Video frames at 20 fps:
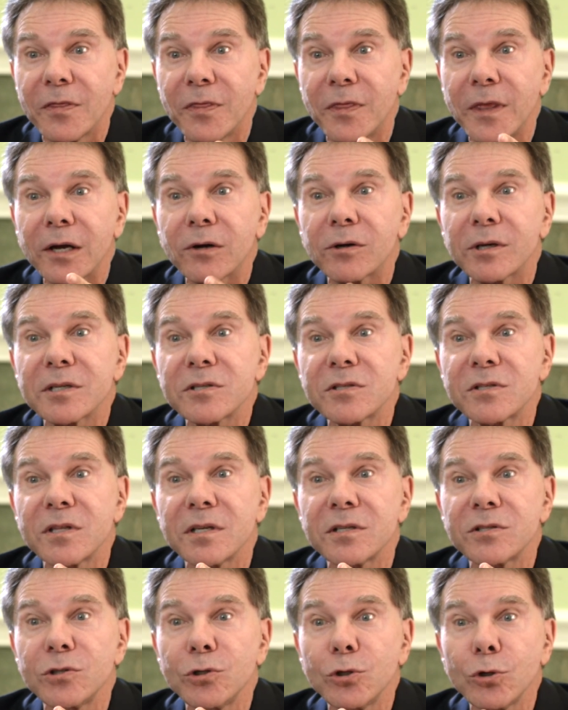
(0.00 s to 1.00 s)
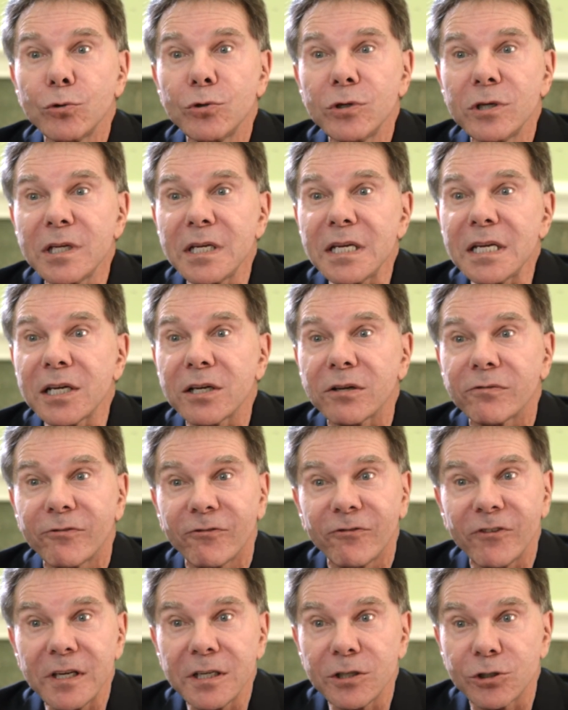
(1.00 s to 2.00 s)
there is this unique
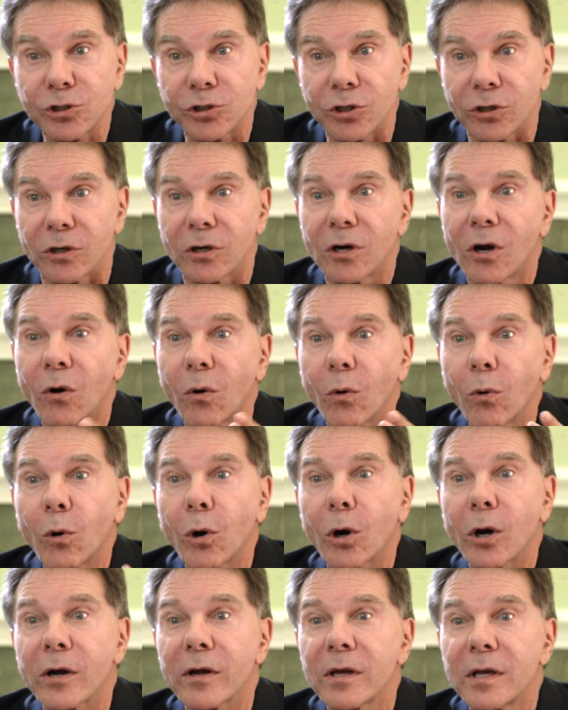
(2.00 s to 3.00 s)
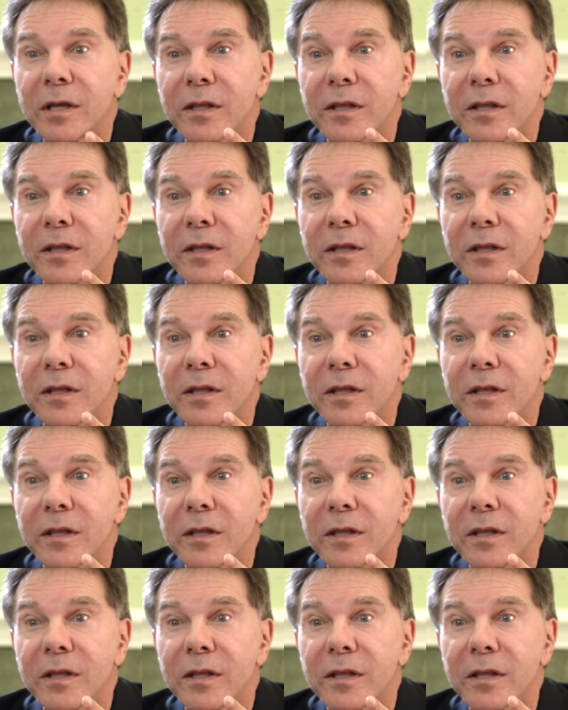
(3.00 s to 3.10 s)
feature or